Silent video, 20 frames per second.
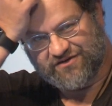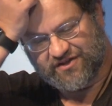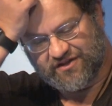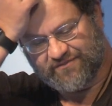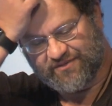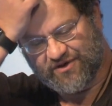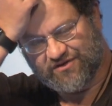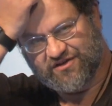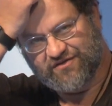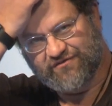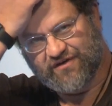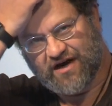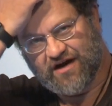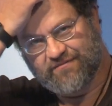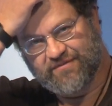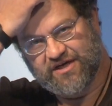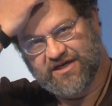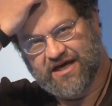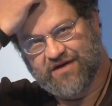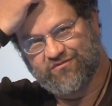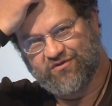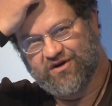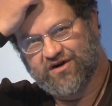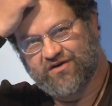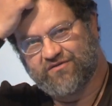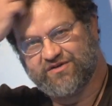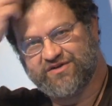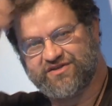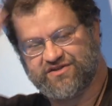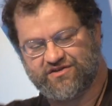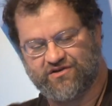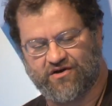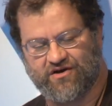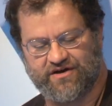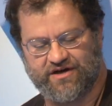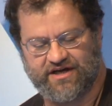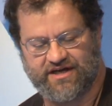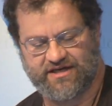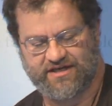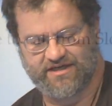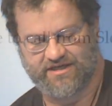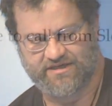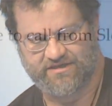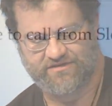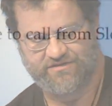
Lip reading: of the Built Environment Network, was started in